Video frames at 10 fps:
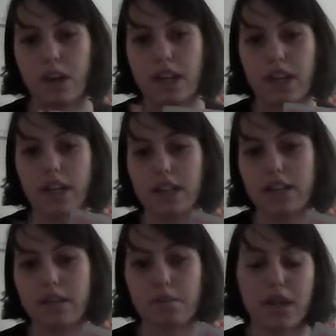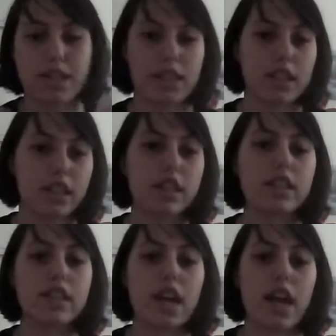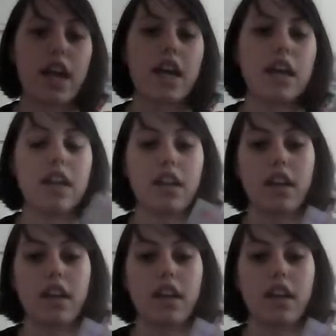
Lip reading: what it is basically today.